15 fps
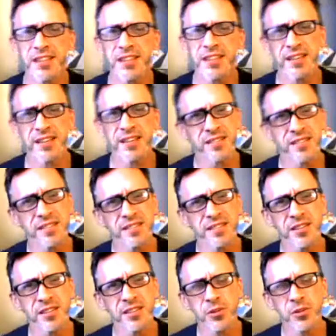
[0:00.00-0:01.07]
is that,
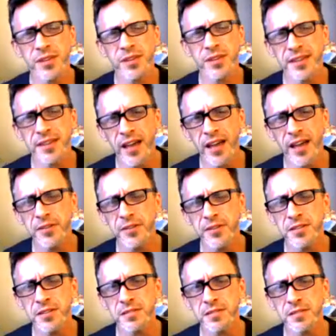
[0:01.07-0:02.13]
like,
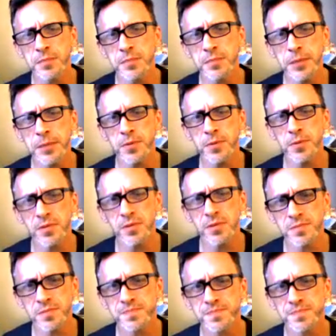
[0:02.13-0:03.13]
having people